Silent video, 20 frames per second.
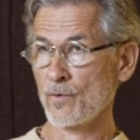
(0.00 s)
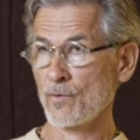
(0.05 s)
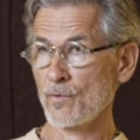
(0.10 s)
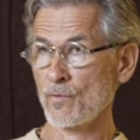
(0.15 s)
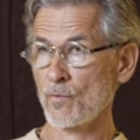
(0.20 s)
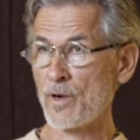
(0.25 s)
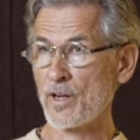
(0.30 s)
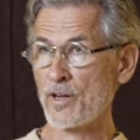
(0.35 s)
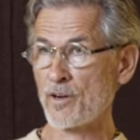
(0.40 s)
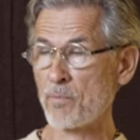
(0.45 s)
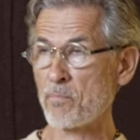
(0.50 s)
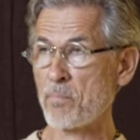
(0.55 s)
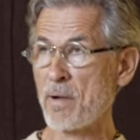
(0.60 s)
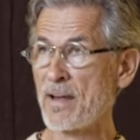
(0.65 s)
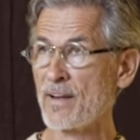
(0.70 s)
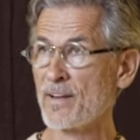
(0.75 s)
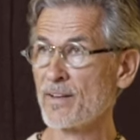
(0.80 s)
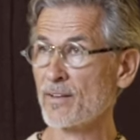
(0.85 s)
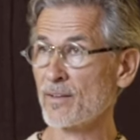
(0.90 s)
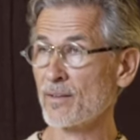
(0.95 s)
We're
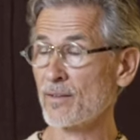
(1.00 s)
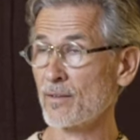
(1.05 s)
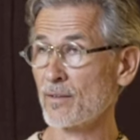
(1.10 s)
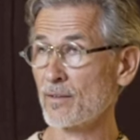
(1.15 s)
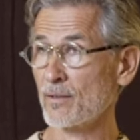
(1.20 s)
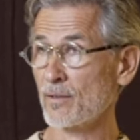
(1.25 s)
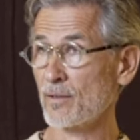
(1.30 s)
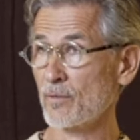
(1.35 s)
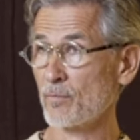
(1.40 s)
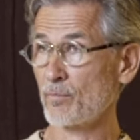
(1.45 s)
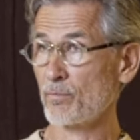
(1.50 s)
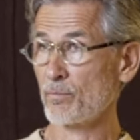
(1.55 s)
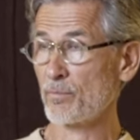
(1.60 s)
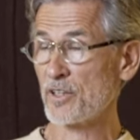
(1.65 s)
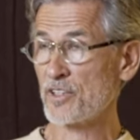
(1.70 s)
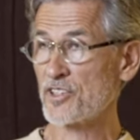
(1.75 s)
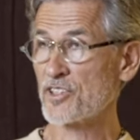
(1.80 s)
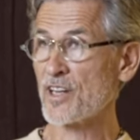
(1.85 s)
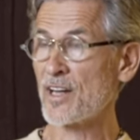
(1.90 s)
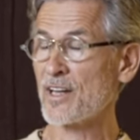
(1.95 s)
rebelling
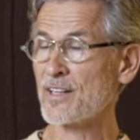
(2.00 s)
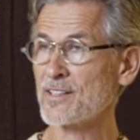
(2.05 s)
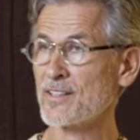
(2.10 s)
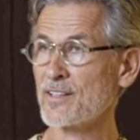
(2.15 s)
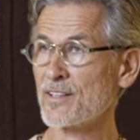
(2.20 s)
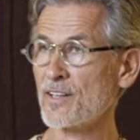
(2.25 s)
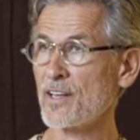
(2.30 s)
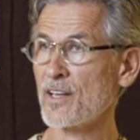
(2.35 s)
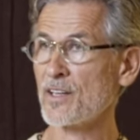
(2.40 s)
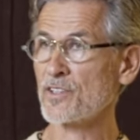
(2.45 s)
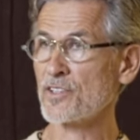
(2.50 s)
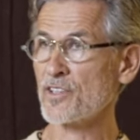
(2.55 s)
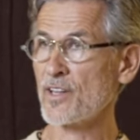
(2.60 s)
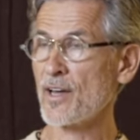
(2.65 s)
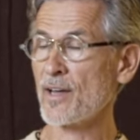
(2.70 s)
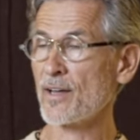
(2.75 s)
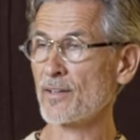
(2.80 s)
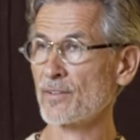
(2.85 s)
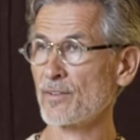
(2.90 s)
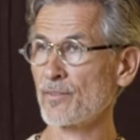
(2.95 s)
precisely against
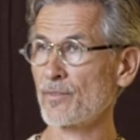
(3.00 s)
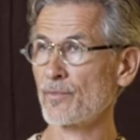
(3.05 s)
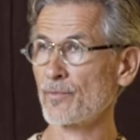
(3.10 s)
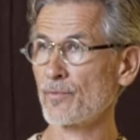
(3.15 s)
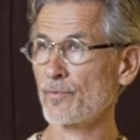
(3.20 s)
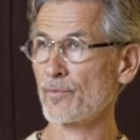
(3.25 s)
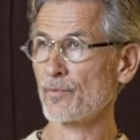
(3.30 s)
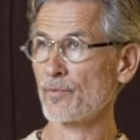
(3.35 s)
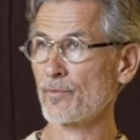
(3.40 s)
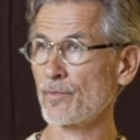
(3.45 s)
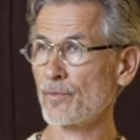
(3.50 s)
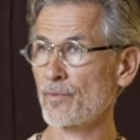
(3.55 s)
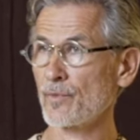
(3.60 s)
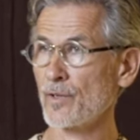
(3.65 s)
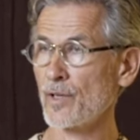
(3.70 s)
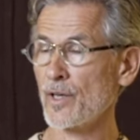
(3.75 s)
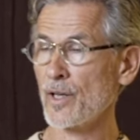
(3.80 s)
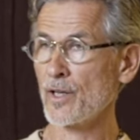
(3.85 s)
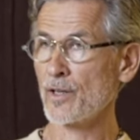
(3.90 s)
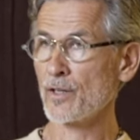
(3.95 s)
that.
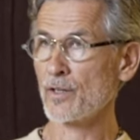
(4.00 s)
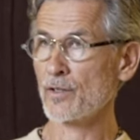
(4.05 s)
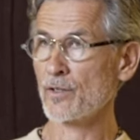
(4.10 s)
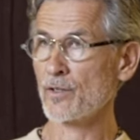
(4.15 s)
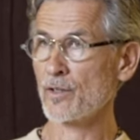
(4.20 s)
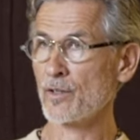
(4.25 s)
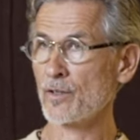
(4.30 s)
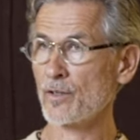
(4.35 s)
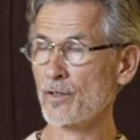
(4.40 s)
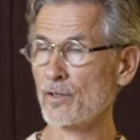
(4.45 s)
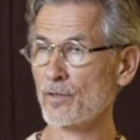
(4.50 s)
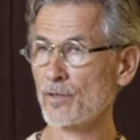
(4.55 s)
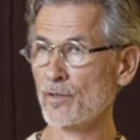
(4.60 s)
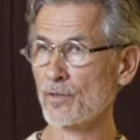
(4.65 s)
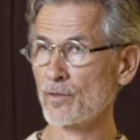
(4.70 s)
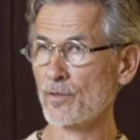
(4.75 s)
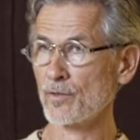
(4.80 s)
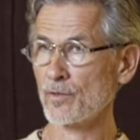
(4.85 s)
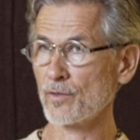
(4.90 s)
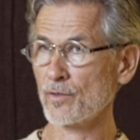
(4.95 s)
And
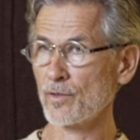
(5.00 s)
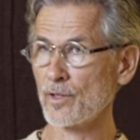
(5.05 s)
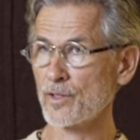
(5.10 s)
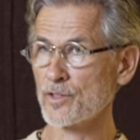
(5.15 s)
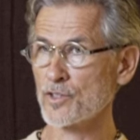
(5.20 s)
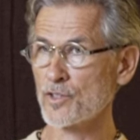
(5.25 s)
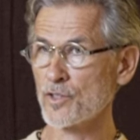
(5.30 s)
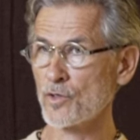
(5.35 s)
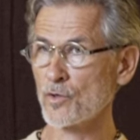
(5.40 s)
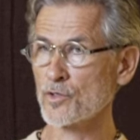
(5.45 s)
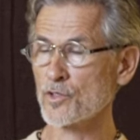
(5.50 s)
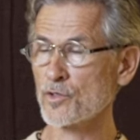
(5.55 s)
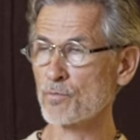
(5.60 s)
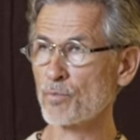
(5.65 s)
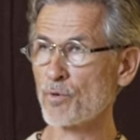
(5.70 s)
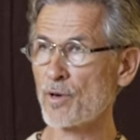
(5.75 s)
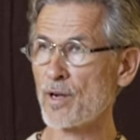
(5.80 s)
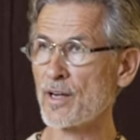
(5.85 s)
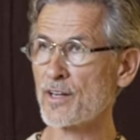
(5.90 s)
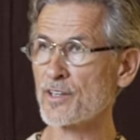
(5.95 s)
it's not
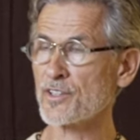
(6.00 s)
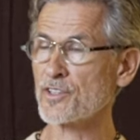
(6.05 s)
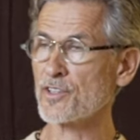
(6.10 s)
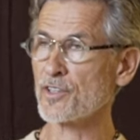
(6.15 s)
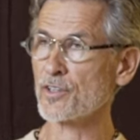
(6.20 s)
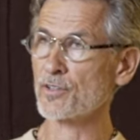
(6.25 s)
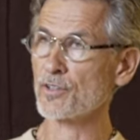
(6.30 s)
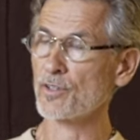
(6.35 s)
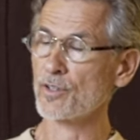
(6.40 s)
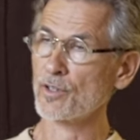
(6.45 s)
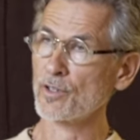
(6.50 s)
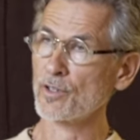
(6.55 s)
surprise that